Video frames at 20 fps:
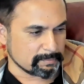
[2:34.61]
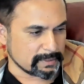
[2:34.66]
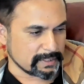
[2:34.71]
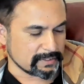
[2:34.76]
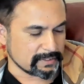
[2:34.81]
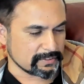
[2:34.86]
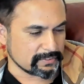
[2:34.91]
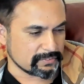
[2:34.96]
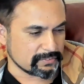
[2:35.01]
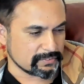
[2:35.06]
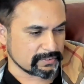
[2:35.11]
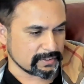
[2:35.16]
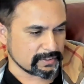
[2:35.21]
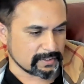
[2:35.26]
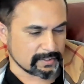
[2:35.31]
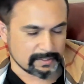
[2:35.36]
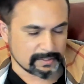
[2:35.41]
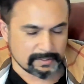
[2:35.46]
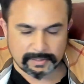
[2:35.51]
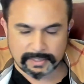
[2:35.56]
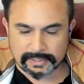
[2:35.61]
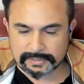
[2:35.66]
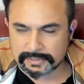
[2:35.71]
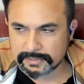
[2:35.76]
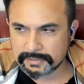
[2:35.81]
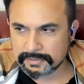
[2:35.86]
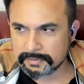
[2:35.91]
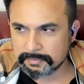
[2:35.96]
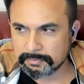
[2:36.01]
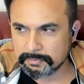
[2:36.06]
but I
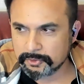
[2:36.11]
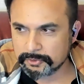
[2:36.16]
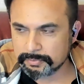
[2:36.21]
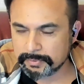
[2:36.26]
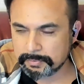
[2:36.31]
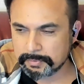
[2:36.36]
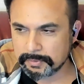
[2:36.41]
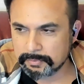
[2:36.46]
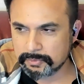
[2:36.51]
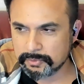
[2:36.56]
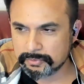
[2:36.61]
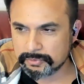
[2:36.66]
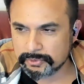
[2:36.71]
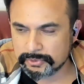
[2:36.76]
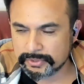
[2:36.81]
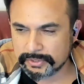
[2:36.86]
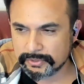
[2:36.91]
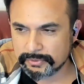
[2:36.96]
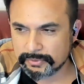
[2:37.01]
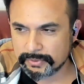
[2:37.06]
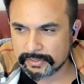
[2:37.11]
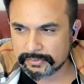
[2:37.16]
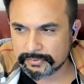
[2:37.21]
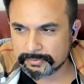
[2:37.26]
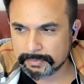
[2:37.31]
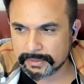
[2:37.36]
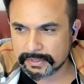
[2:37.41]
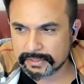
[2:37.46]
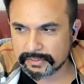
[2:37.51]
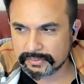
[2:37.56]
think most people move to the US
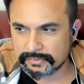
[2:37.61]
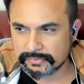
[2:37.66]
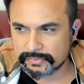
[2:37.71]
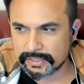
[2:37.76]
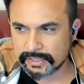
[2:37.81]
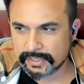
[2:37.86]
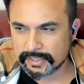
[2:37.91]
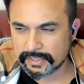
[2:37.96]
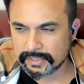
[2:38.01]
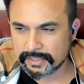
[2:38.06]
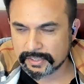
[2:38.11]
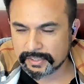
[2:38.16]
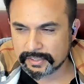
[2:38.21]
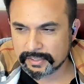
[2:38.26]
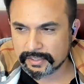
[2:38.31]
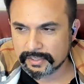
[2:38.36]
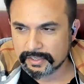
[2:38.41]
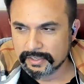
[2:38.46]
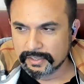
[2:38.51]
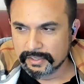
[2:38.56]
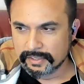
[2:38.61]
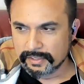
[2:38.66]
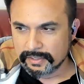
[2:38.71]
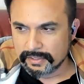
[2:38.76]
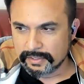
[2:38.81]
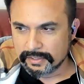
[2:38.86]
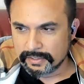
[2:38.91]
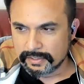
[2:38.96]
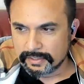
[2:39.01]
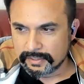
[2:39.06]
because they
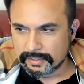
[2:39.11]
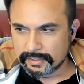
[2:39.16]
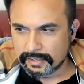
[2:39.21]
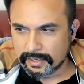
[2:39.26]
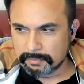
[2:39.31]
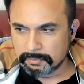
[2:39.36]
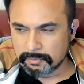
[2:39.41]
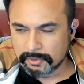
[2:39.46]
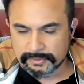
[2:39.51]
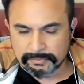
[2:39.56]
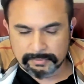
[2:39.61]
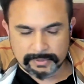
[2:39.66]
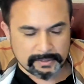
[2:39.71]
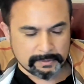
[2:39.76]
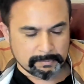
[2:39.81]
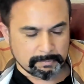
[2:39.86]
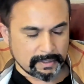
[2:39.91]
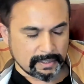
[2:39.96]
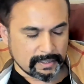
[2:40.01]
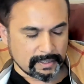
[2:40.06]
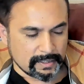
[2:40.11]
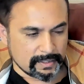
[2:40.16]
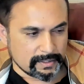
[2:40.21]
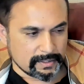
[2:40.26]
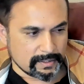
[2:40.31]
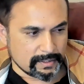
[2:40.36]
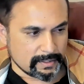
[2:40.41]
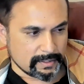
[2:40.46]
are motivated by